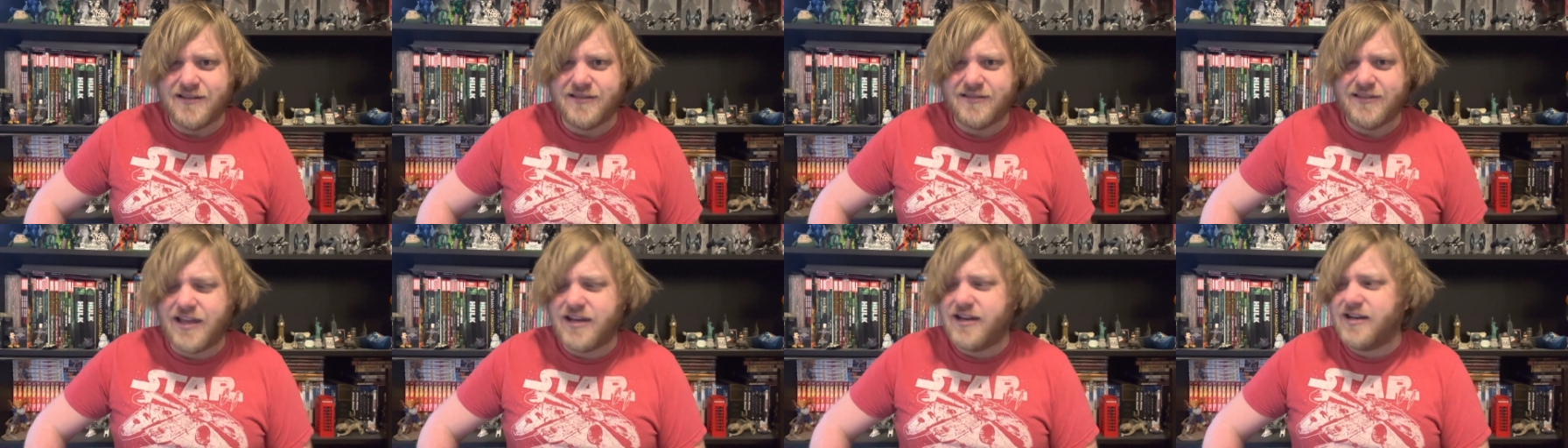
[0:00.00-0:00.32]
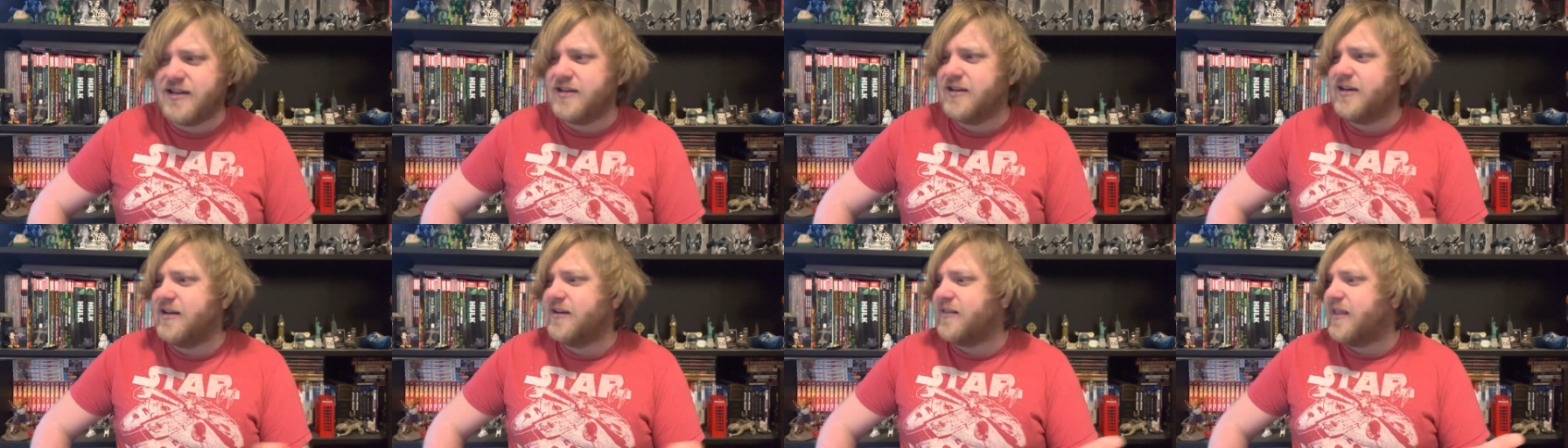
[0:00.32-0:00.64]
They
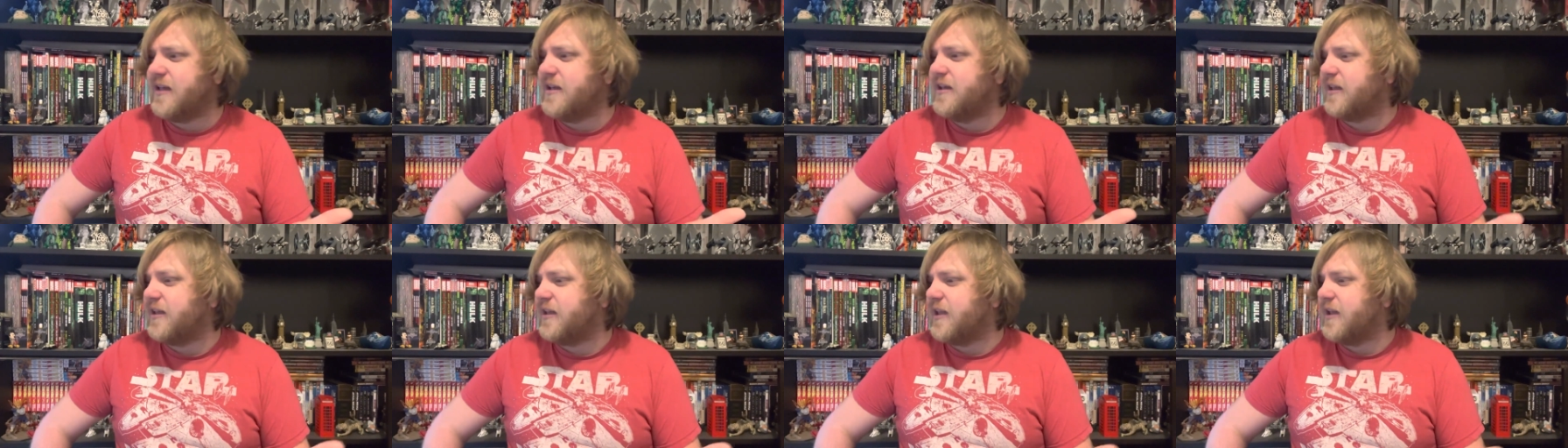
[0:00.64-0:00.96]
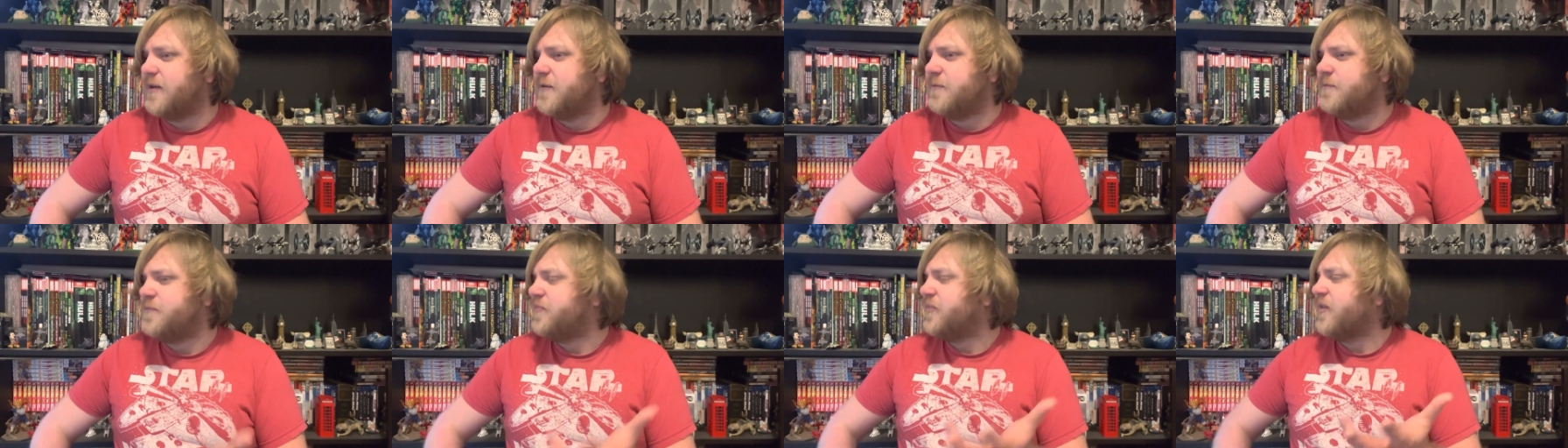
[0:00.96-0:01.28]
didn't like
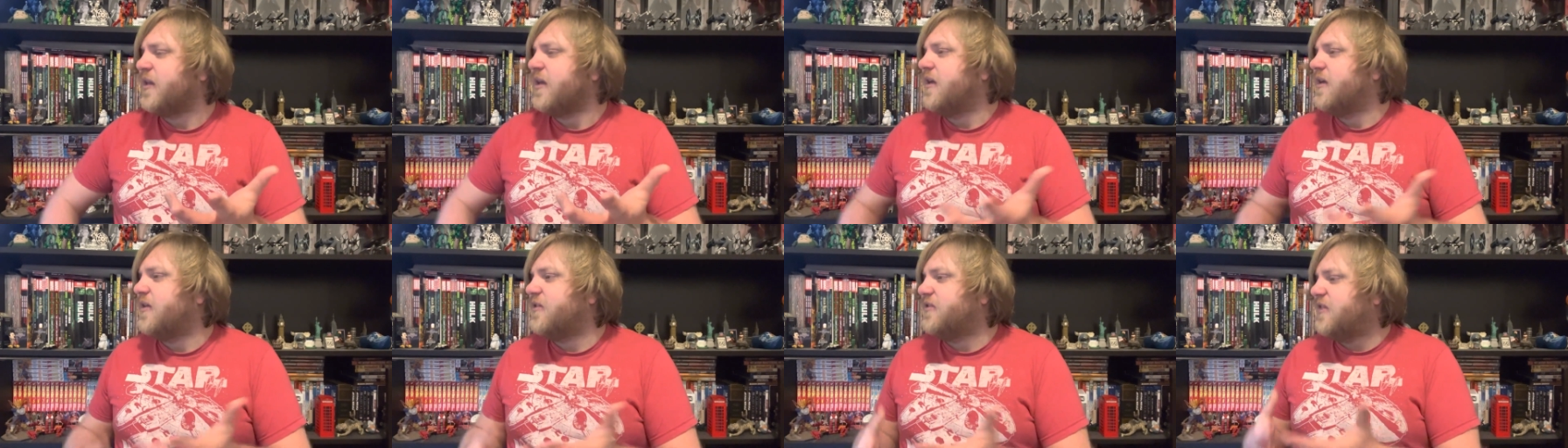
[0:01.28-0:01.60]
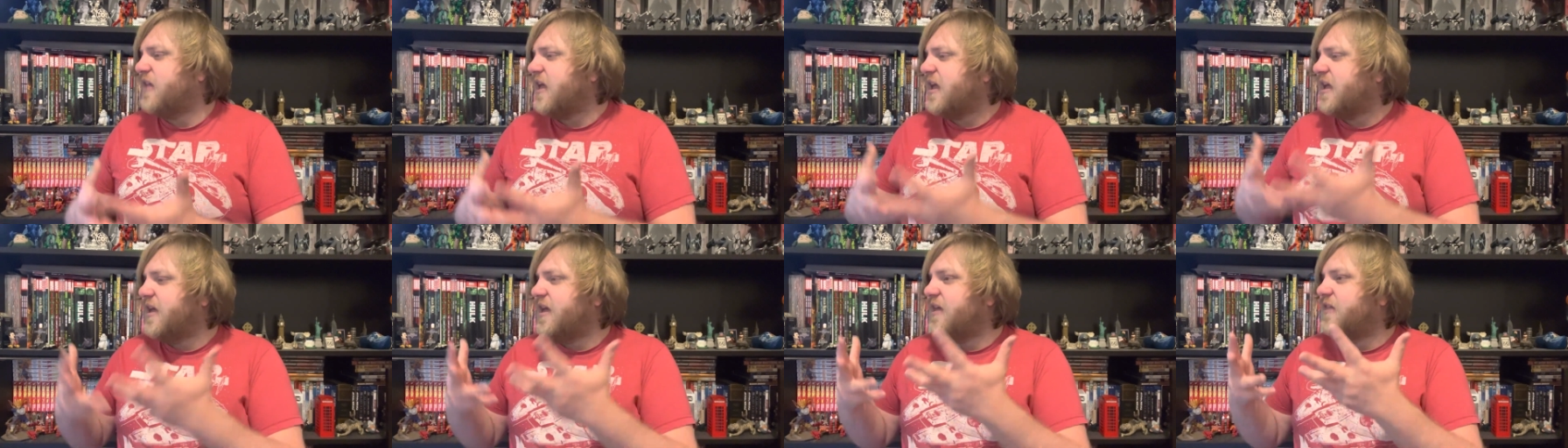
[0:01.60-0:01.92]

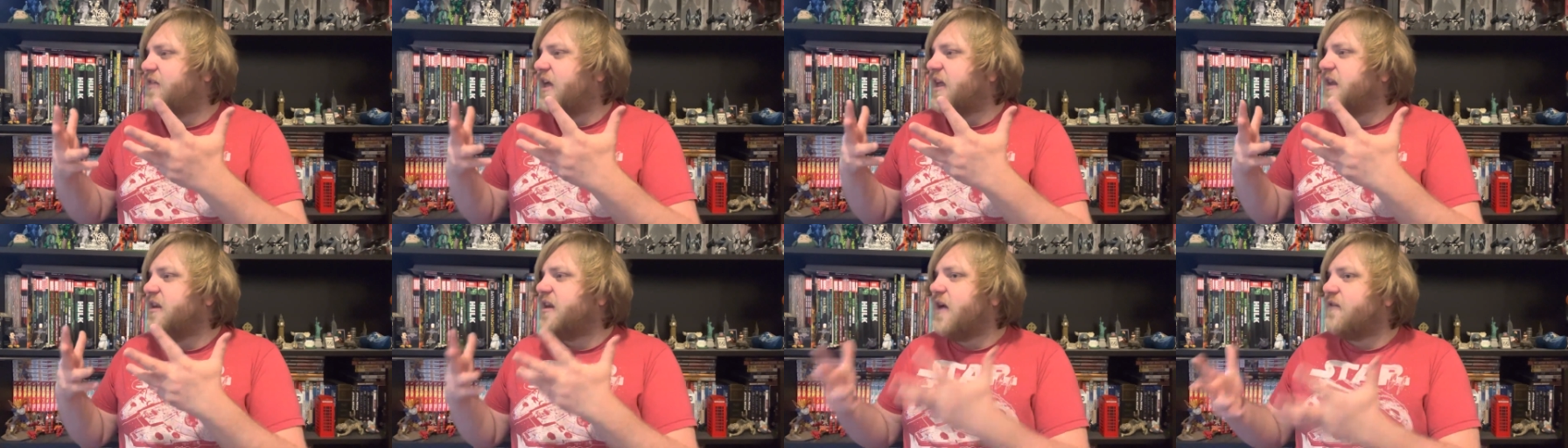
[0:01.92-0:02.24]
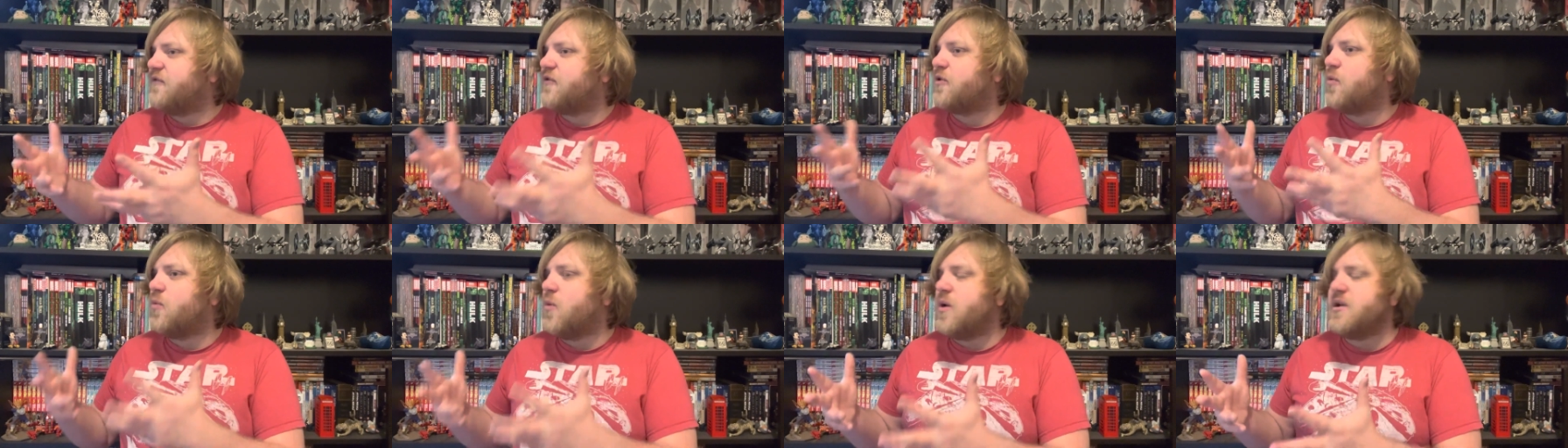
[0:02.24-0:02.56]
they they
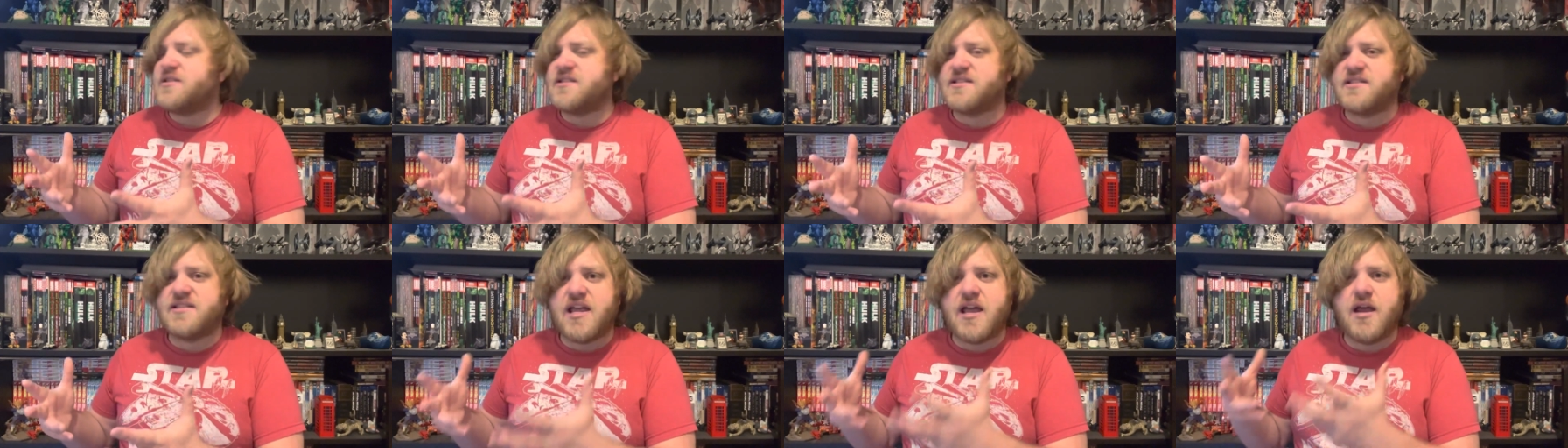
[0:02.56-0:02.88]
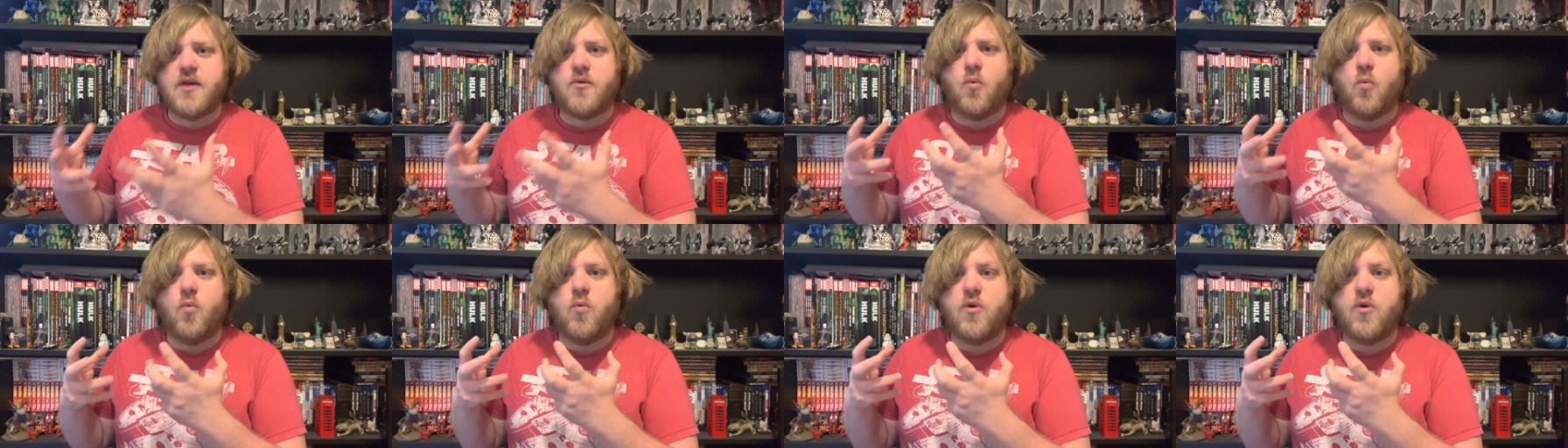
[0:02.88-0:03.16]
never once said,